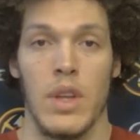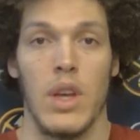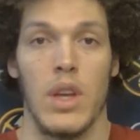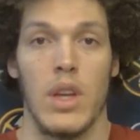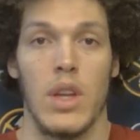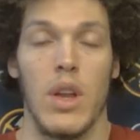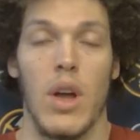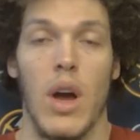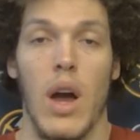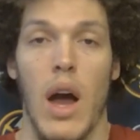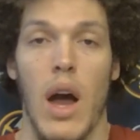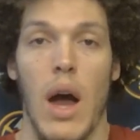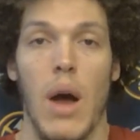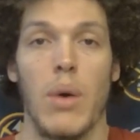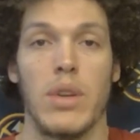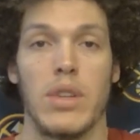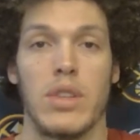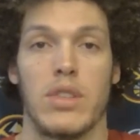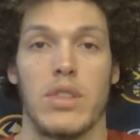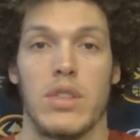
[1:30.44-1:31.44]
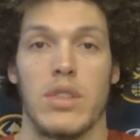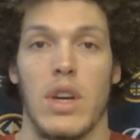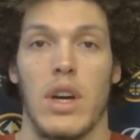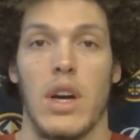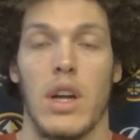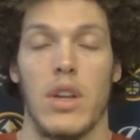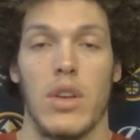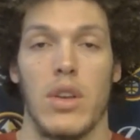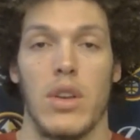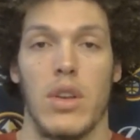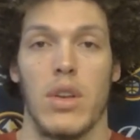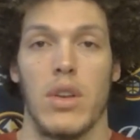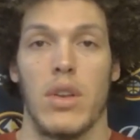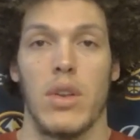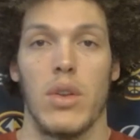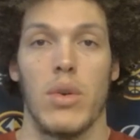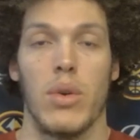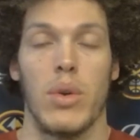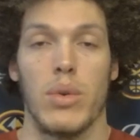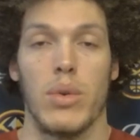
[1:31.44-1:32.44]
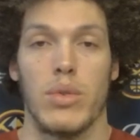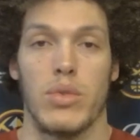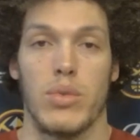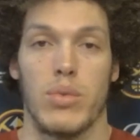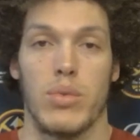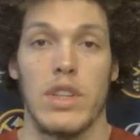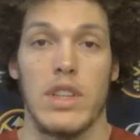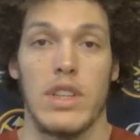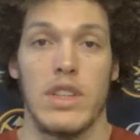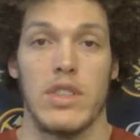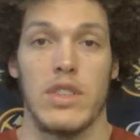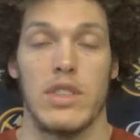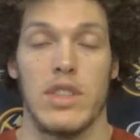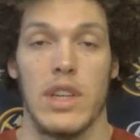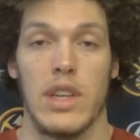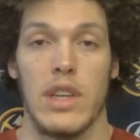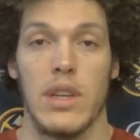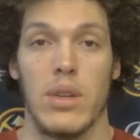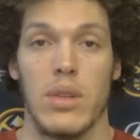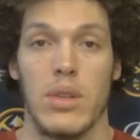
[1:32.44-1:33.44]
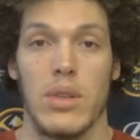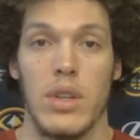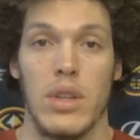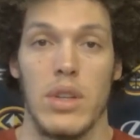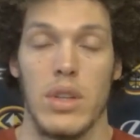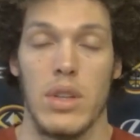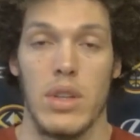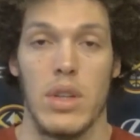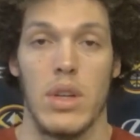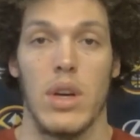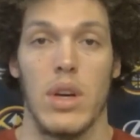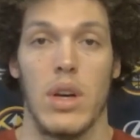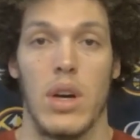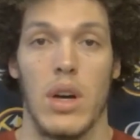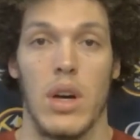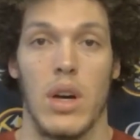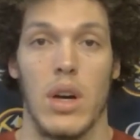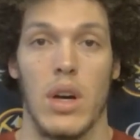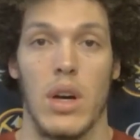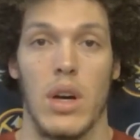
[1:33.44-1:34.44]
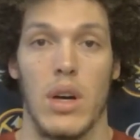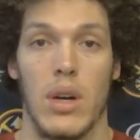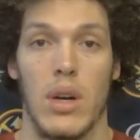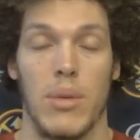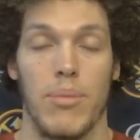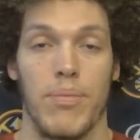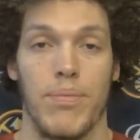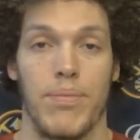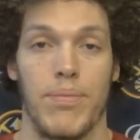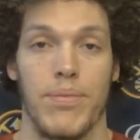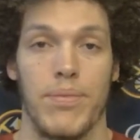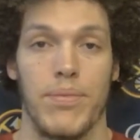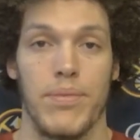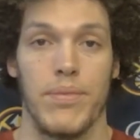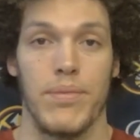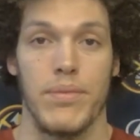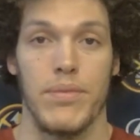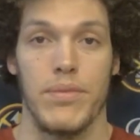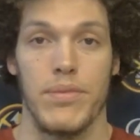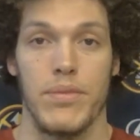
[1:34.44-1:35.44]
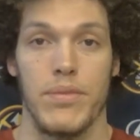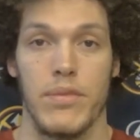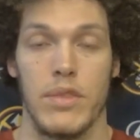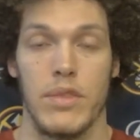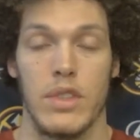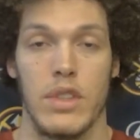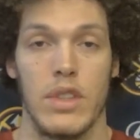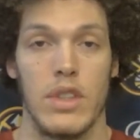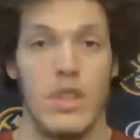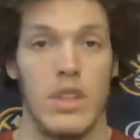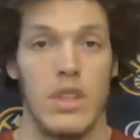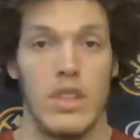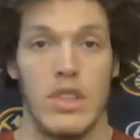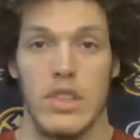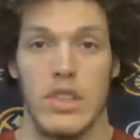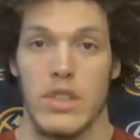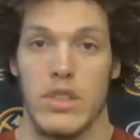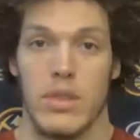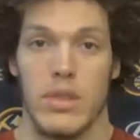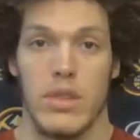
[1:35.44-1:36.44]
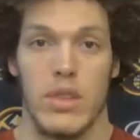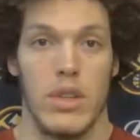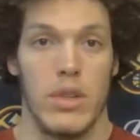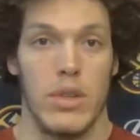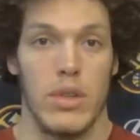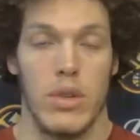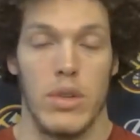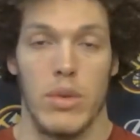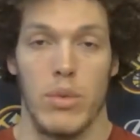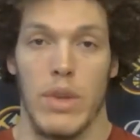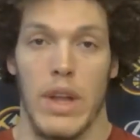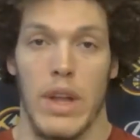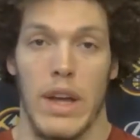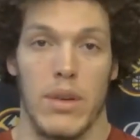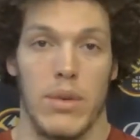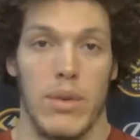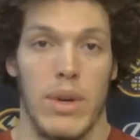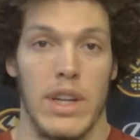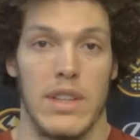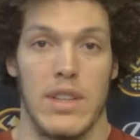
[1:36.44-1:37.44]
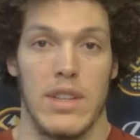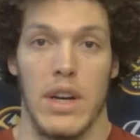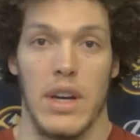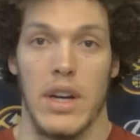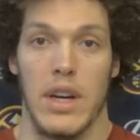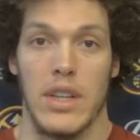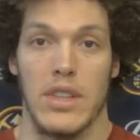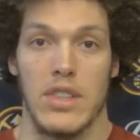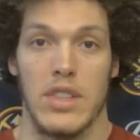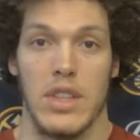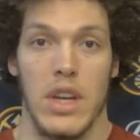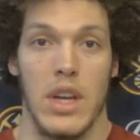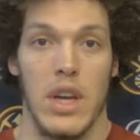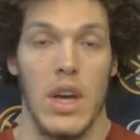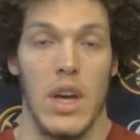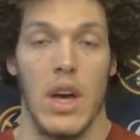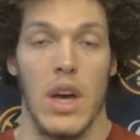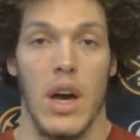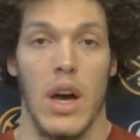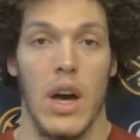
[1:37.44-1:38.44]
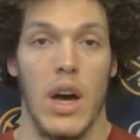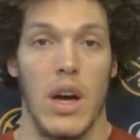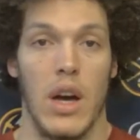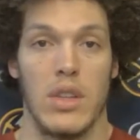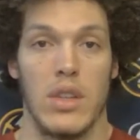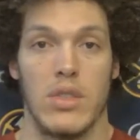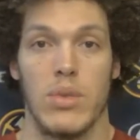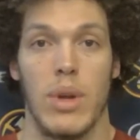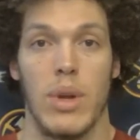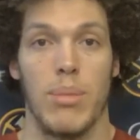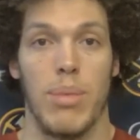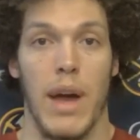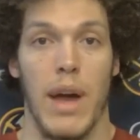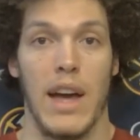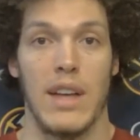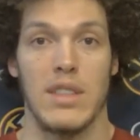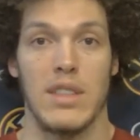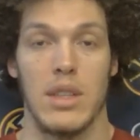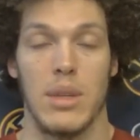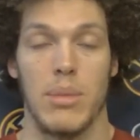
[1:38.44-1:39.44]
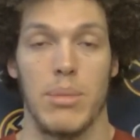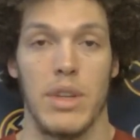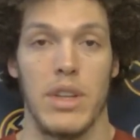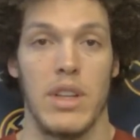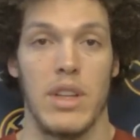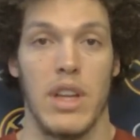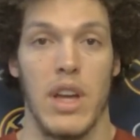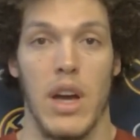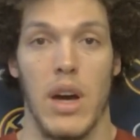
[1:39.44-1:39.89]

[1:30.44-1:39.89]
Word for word: You know, I always uh, knew he was really skilled. Um, just like great touch, uh, his great passing ability.